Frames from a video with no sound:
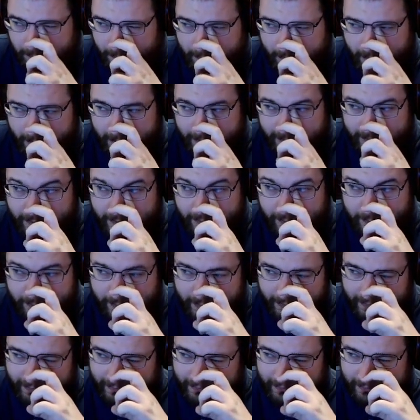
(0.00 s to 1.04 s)
I know
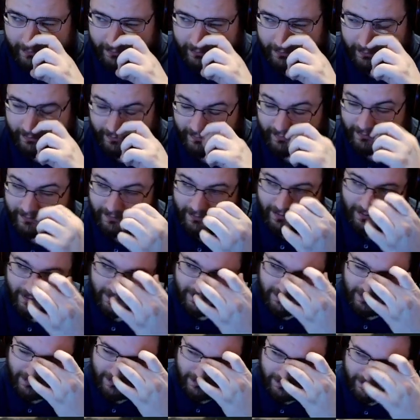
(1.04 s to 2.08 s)
that each of these
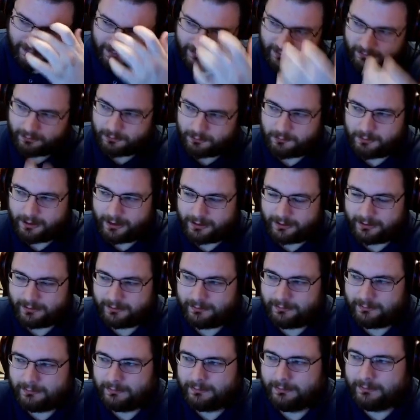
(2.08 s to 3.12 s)
sides has a 0 on it.
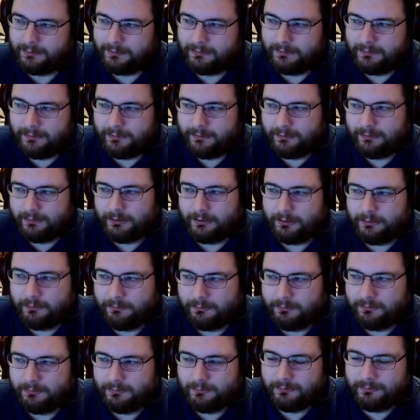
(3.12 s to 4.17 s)

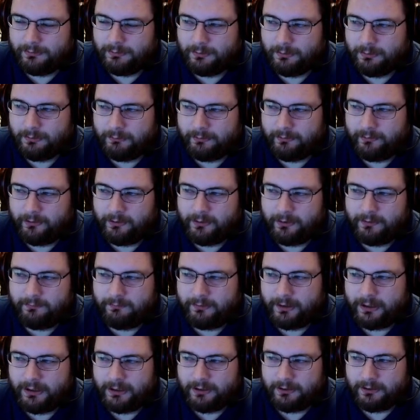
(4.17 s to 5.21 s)
The only reason you
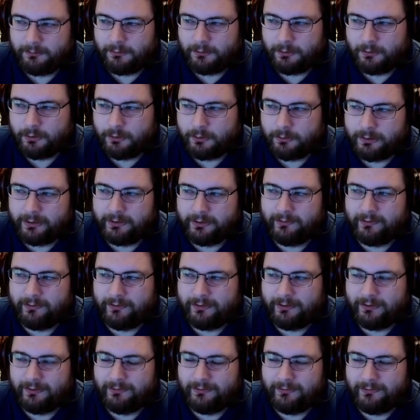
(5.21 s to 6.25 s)
need to include it
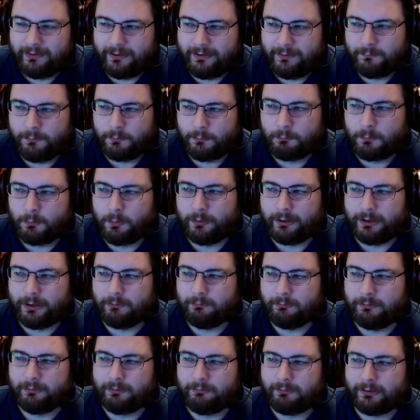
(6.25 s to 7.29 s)
is if you're rolling it
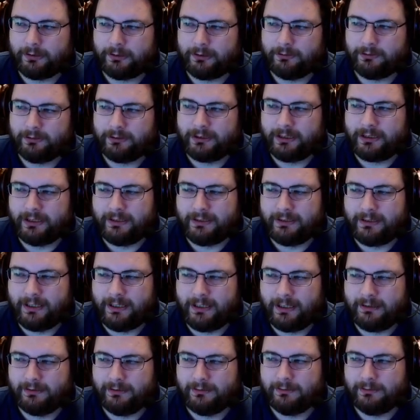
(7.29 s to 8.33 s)
with a regular
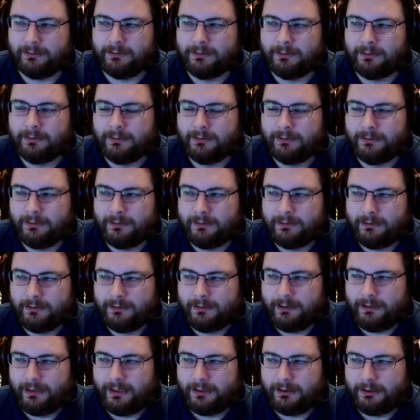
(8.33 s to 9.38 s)
D10
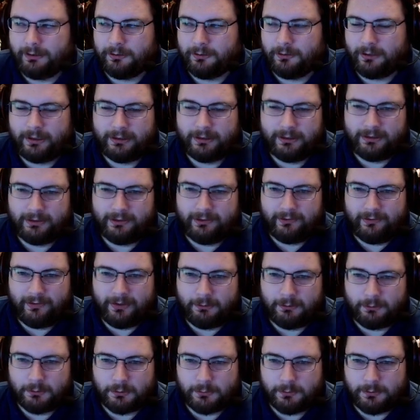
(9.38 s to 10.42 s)
and you're trying to
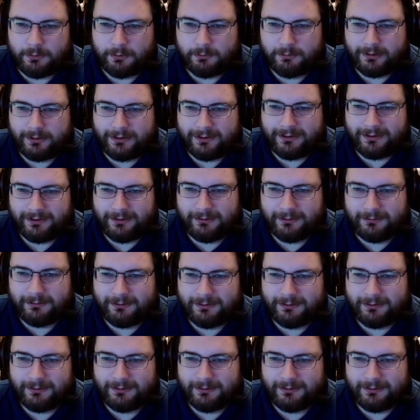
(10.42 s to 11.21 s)
distinguish between the two.